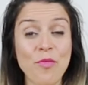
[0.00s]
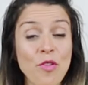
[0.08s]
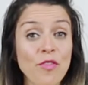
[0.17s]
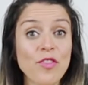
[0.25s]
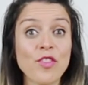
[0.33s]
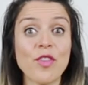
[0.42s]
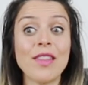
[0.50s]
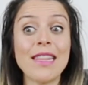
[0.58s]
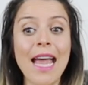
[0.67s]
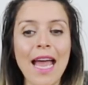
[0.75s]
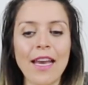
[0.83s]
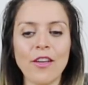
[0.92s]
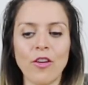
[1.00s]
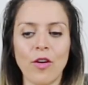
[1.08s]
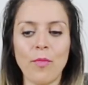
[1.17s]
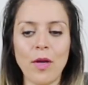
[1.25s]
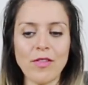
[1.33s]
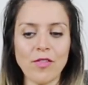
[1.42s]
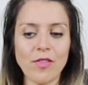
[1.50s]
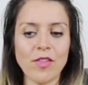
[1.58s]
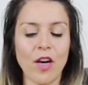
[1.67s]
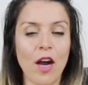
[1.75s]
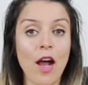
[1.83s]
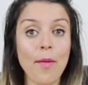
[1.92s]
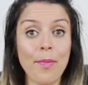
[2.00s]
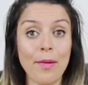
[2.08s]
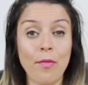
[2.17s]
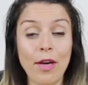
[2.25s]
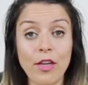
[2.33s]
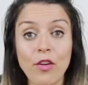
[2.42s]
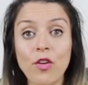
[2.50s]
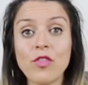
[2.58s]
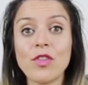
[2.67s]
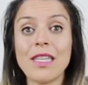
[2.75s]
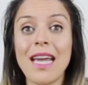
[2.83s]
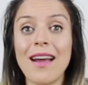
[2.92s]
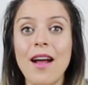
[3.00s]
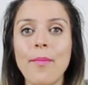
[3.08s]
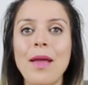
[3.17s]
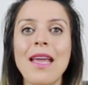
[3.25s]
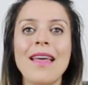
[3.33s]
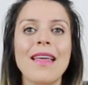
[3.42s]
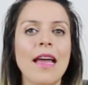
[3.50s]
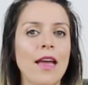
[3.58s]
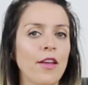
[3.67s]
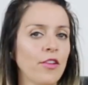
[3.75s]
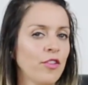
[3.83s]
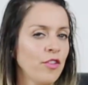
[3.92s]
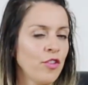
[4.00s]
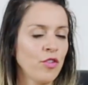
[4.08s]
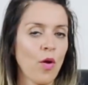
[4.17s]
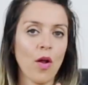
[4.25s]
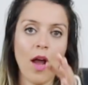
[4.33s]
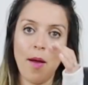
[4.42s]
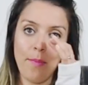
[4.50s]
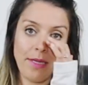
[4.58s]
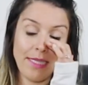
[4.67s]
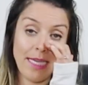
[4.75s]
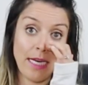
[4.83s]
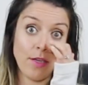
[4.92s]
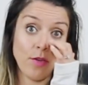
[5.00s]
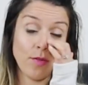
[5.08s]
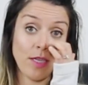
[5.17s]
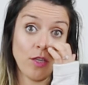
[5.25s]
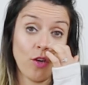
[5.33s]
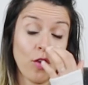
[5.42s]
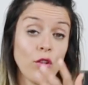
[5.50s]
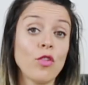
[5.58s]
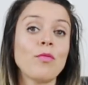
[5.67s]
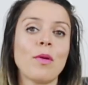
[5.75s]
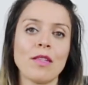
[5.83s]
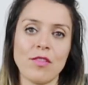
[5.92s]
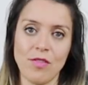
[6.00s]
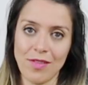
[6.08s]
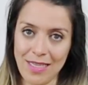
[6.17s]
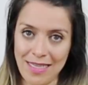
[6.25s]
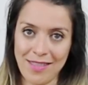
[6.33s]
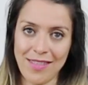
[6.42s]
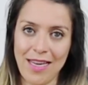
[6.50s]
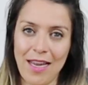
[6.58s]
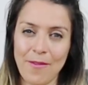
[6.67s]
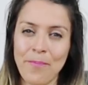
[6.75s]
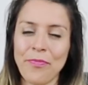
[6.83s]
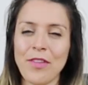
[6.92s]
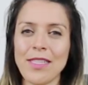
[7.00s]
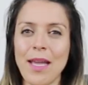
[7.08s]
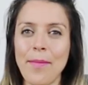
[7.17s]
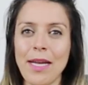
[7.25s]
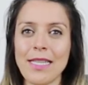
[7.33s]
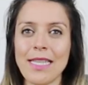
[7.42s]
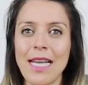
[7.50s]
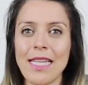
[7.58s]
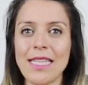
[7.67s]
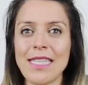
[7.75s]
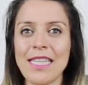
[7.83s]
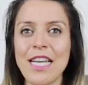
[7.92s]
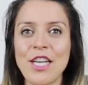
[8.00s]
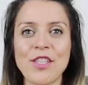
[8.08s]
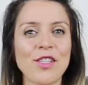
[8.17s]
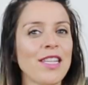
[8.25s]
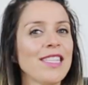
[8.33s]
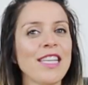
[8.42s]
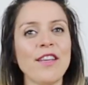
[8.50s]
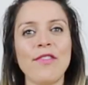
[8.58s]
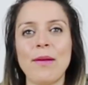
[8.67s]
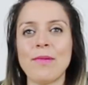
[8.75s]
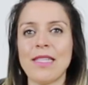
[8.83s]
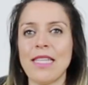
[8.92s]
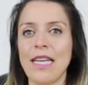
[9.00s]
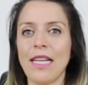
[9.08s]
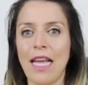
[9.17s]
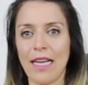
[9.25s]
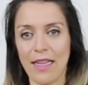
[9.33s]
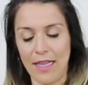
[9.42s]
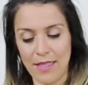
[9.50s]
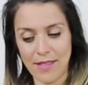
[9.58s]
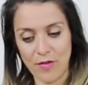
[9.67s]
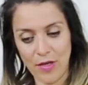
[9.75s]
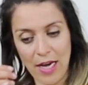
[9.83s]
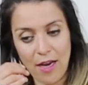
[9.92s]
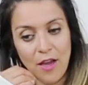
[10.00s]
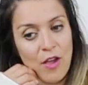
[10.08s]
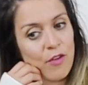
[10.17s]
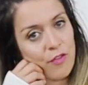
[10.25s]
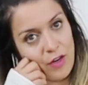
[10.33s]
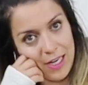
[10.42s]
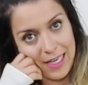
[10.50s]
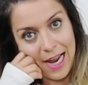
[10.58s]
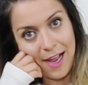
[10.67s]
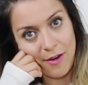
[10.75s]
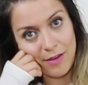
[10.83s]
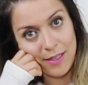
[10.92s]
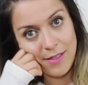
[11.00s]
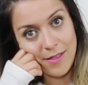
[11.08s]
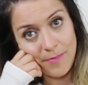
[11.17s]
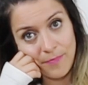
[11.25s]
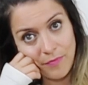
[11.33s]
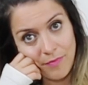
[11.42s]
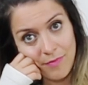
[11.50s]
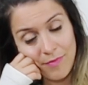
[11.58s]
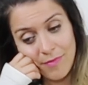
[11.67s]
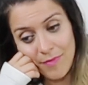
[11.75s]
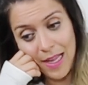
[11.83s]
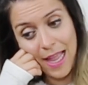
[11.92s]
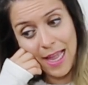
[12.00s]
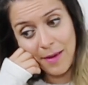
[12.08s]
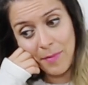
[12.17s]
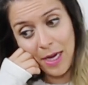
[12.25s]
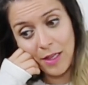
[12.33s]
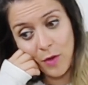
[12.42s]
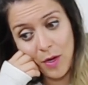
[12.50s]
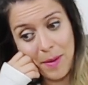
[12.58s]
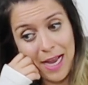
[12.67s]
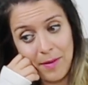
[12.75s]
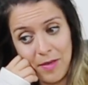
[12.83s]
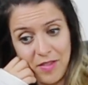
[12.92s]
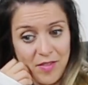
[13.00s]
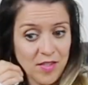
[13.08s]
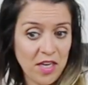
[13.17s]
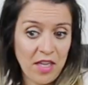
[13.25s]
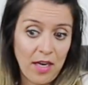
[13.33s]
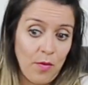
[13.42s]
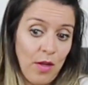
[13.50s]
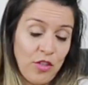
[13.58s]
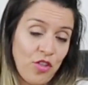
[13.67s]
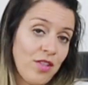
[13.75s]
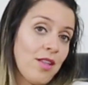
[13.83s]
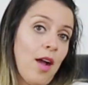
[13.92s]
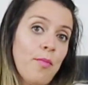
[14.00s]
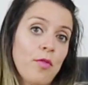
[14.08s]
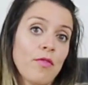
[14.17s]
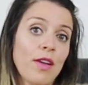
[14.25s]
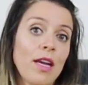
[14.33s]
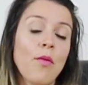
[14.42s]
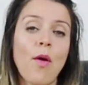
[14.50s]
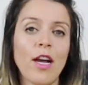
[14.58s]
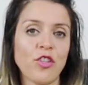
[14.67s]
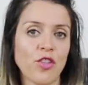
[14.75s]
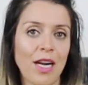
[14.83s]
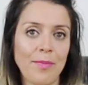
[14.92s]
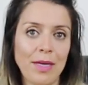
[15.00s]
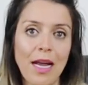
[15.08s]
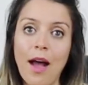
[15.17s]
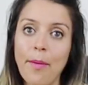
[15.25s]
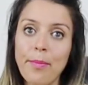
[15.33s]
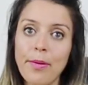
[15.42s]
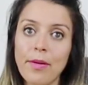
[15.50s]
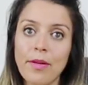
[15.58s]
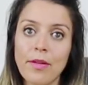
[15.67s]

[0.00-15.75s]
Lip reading: move. So then your muscles are up, and when you go to get up, you don't compensate using your glute muscles instead. Does that make sense? So let's say if I'm sitting like this, okay, for 8 hours, and my lower back muscles are like, well, she's not moving, why should I be up?